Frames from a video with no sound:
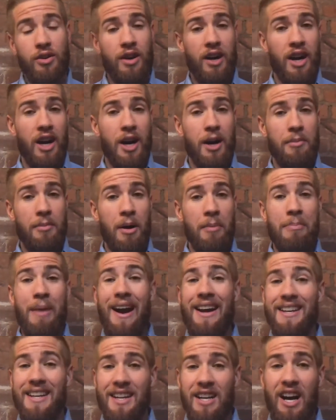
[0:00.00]
a
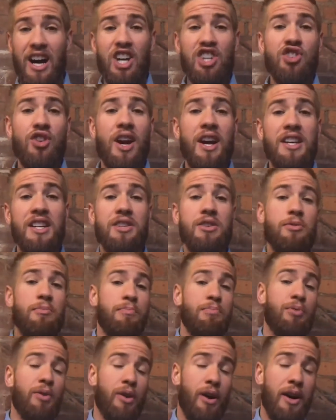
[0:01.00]
binding contract
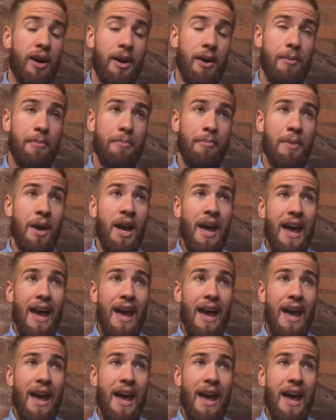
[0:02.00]
to